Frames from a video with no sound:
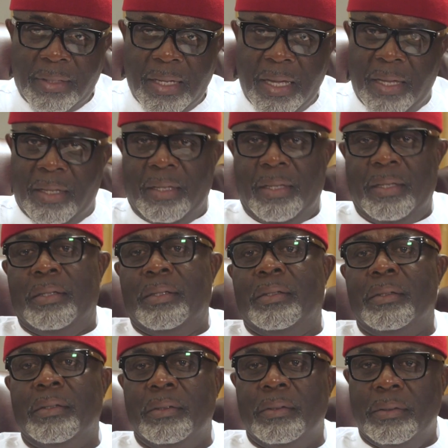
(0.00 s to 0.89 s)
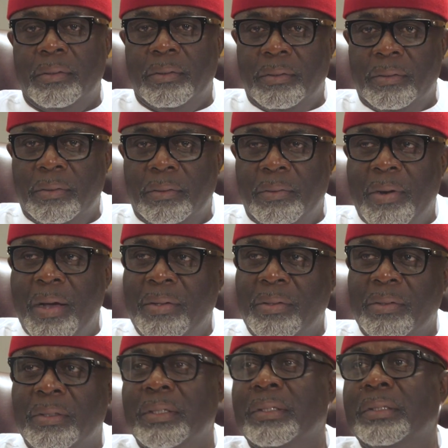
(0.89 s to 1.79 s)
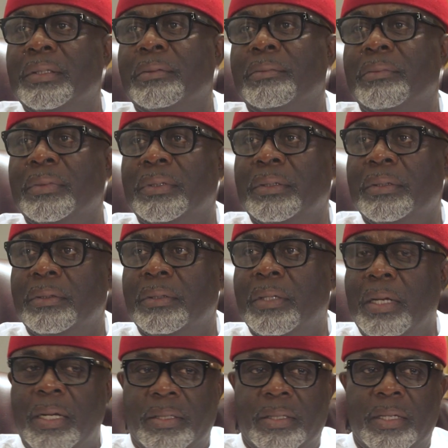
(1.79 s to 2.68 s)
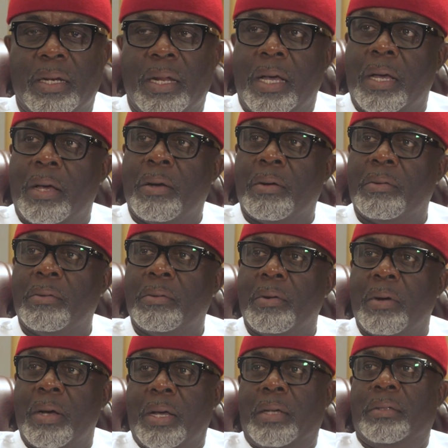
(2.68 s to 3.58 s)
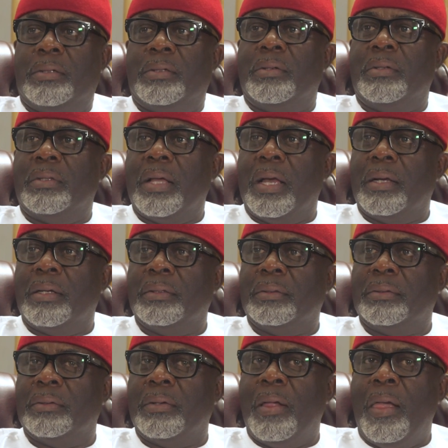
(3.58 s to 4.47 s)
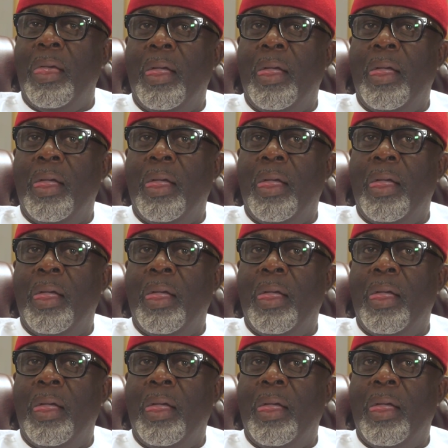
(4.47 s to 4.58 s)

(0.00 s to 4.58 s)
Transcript: Hey, why are you greeting me? I said, Oh, why shouldn't I greet you?